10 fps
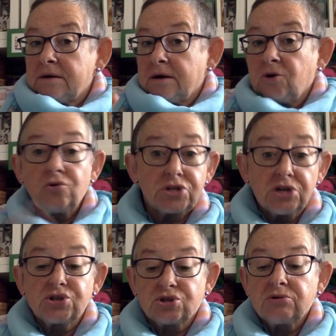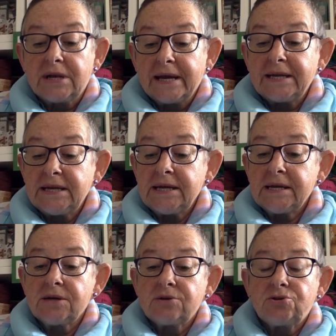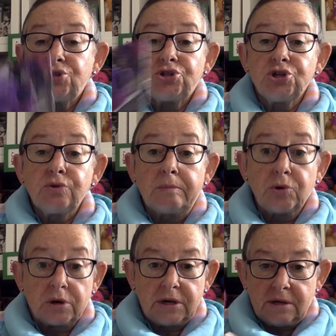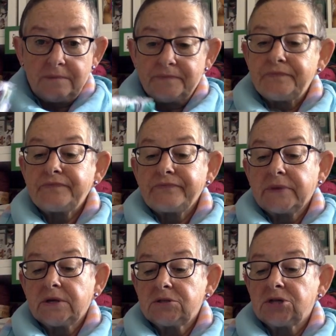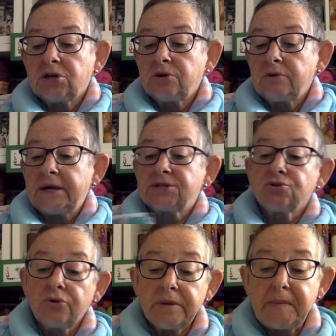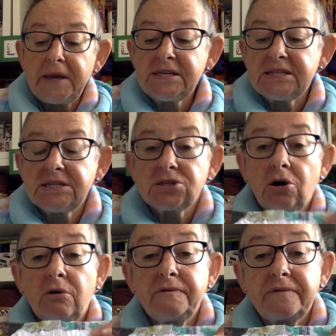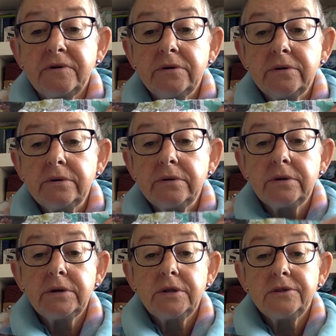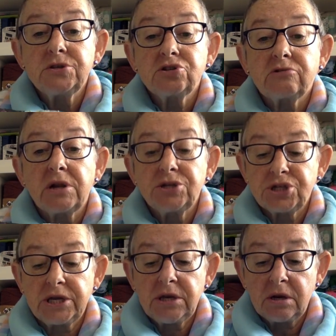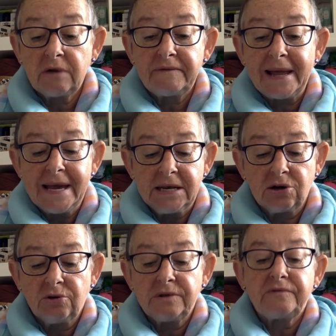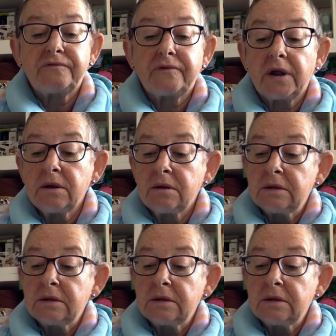I also saw a lady do a booklet. So it's all the pieces of the scrunching, and I've layered it on the front.